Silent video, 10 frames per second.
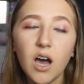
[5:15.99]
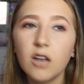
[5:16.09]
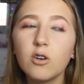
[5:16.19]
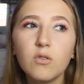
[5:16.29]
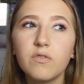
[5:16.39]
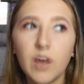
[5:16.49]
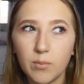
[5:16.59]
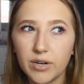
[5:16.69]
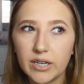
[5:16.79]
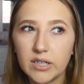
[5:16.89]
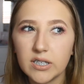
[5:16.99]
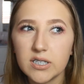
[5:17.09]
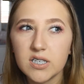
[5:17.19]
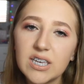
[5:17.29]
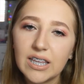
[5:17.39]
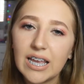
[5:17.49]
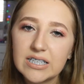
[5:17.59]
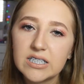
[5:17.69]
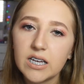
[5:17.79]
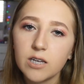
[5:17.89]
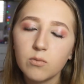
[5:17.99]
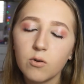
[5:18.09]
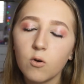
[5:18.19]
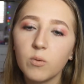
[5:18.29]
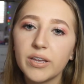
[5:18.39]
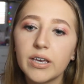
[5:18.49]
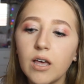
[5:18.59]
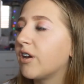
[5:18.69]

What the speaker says: I don't know what fabric it is, elastane probably.